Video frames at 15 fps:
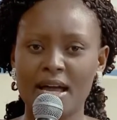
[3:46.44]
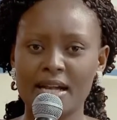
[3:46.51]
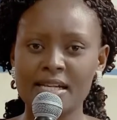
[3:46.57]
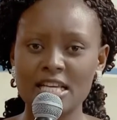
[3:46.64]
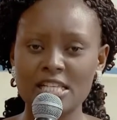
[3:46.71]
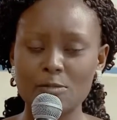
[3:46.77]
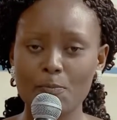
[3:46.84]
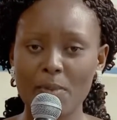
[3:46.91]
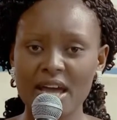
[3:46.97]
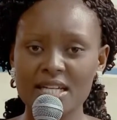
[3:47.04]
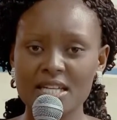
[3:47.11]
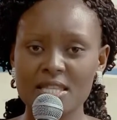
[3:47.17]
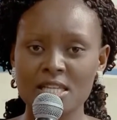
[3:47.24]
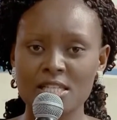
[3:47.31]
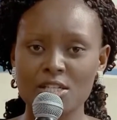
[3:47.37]

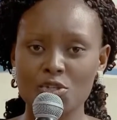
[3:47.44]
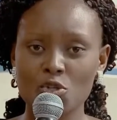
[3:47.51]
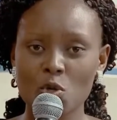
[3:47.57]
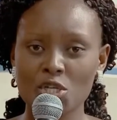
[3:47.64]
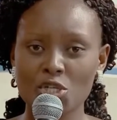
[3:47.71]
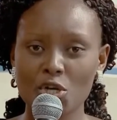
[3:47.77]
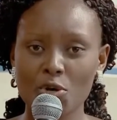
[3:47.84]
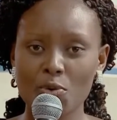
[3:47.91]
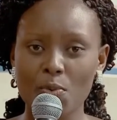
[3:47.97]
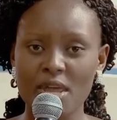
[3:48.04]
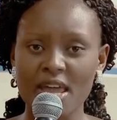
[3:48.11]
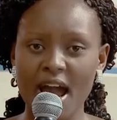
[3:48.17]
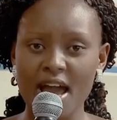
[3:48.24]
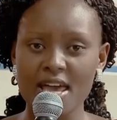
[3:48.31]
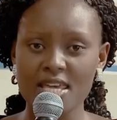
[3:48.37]
Despite the situation
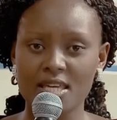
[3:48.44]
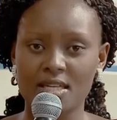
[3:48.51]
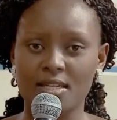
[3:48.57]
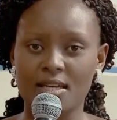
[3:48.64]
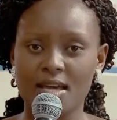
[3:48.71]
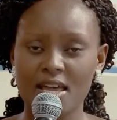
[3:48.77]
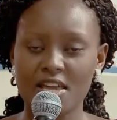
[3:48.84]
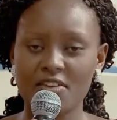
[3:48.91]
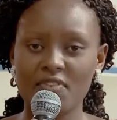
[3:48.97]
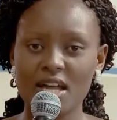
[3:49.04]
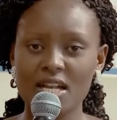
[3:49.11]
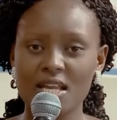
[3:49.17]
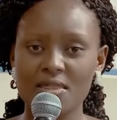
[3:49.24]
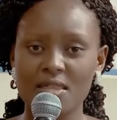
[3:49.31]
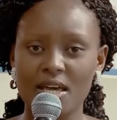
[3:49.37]
we are in,
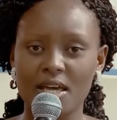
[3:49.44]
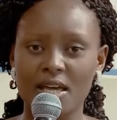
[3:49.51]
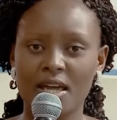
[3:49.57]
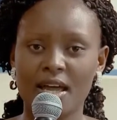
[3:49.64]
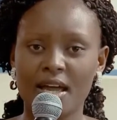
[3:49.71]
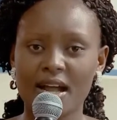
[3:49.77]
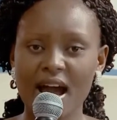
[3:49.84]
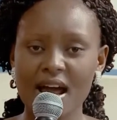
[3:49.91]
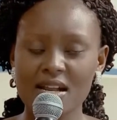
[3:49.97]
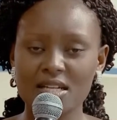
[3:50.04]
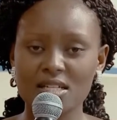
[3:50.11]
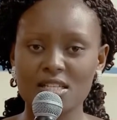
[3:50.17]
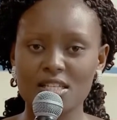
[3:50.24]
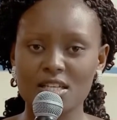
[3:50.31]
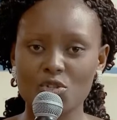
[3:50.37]
even in the
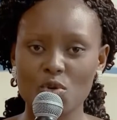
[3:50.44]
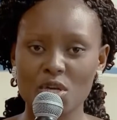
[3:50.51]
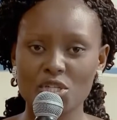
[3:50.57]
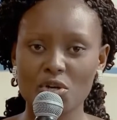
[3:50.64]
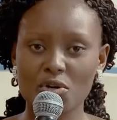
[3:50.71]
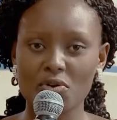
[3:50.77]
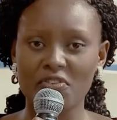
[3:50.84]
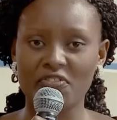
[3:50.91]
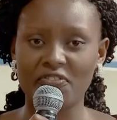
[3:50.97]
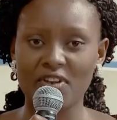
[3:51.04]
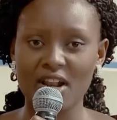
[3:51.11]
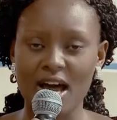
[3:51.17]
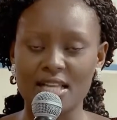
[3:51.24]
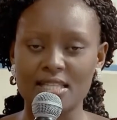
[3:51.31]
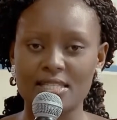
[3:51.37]
current situation of
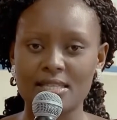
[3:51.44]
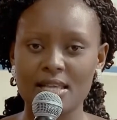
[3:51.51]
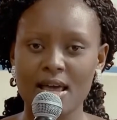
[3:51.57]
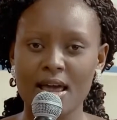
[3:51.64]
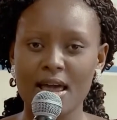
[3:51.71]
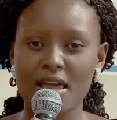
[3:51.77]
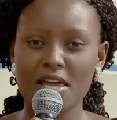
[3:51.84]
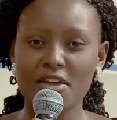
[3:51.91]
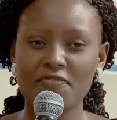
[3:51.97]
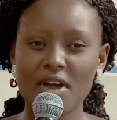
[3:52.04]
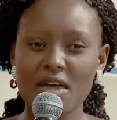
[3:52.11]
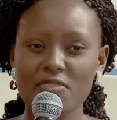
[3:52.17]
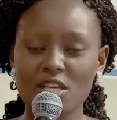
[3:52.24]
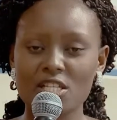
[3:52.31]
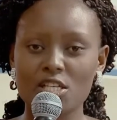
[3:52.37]
floods,
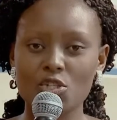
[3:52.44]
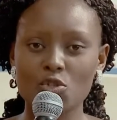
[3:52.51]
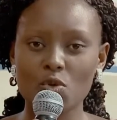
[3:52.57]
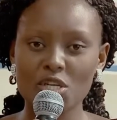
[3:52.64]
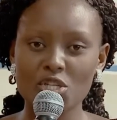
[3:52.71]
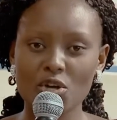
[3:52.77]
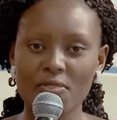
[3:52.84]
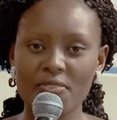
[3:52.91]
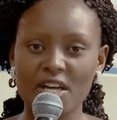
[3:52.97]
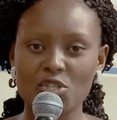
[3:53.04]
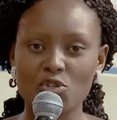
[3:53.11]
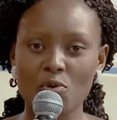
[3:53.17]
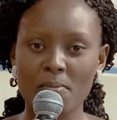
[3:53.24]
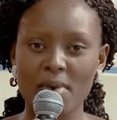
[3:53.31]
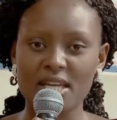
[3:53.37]
even the situation
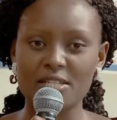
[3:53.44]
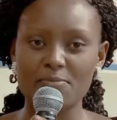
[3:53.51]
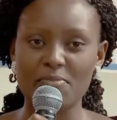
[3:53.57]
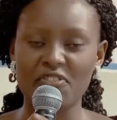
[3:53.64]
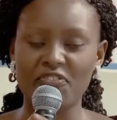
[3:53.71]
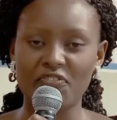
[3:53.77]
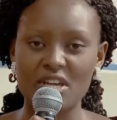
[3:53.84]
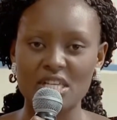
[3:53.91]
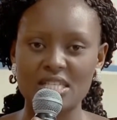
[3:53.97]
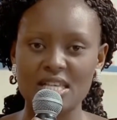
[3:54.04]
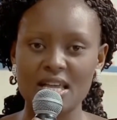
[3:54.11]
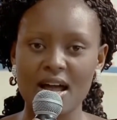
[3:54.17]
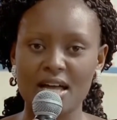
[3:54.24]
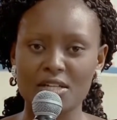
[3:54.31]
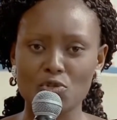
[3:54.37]
that you might be
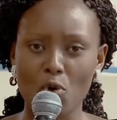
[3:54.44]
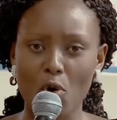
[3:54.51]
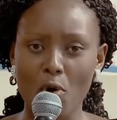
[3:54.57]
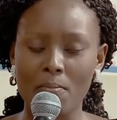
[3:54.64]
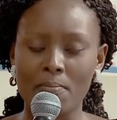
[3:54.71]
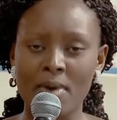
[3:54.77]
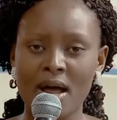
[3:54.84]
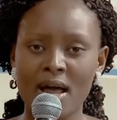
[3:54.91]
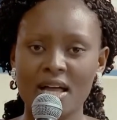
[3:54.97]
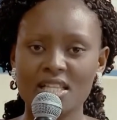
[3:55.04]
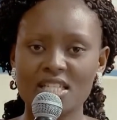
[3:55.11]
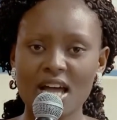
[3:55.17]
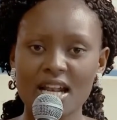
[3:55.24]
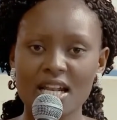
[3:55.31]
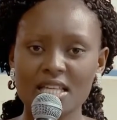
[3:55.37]
facing at home,
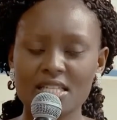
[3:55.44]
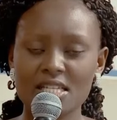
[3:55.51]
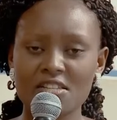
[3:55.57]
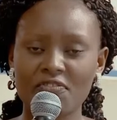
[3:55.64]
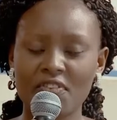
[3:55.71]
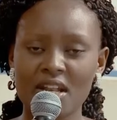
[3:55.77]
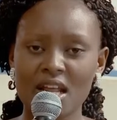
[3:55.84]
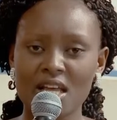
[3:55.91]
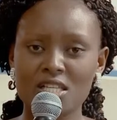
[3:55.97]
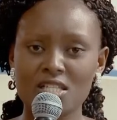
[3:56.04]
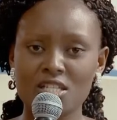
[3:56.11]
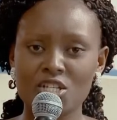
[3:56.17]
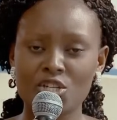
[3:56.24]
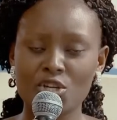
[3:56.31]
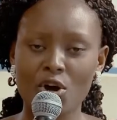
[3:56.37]
challenges,
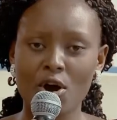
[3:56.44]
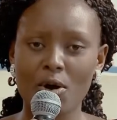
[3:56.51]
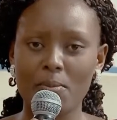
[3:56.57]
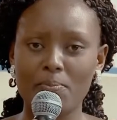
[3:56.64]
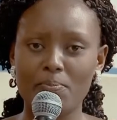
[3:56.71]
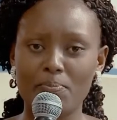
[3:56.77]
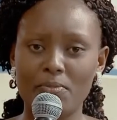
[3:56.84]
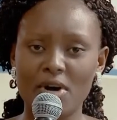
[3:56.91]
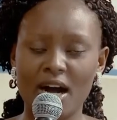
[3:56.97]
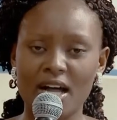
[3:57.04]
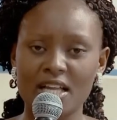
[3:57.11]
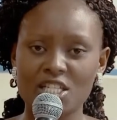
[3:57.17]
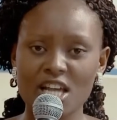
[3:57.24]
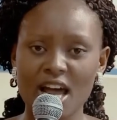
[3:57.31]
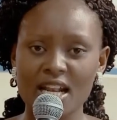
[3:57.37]
financial
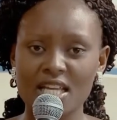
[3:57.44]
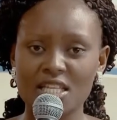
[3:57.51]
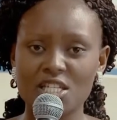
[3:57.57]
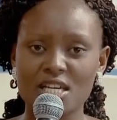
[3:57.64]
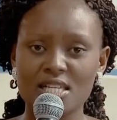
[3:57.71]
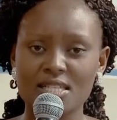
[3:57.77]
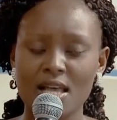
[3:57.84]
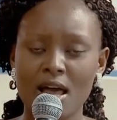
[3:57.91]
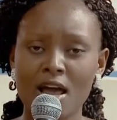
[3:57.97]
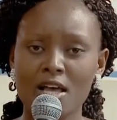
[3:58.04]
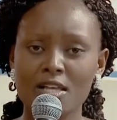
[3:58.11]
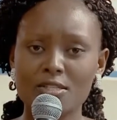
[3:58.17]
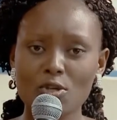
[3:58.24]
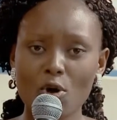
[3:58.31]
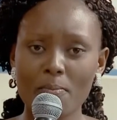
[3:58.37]
uh, challenges,
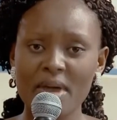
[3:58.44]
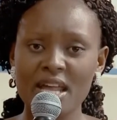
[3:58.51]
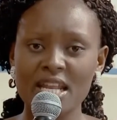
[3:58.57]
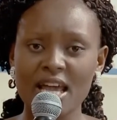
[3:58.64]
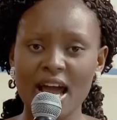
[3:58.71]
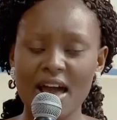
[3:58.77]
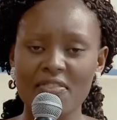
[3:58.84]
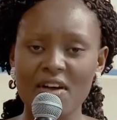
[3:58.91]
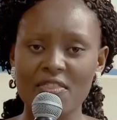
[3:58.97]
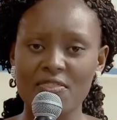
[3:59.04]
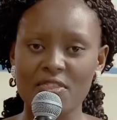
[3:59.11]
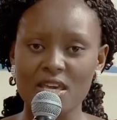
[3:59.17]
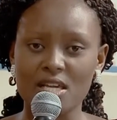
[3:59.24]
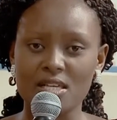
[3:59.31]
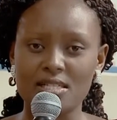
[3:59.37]
so many other
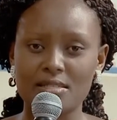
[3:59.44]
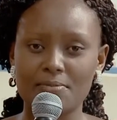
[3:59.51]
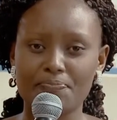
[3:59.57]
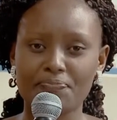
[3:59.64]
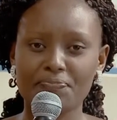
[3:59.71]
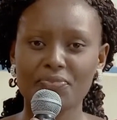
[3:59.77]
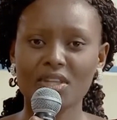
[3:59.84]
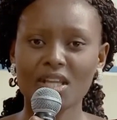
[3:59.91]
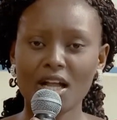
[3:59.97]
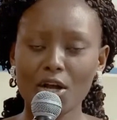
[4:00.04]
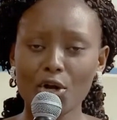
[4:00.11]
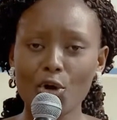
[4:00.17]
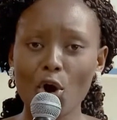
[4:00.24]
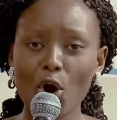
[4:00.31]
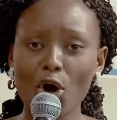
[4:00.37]
things,
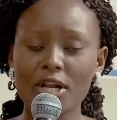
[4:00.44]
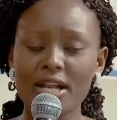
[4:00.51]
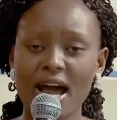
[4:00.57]
God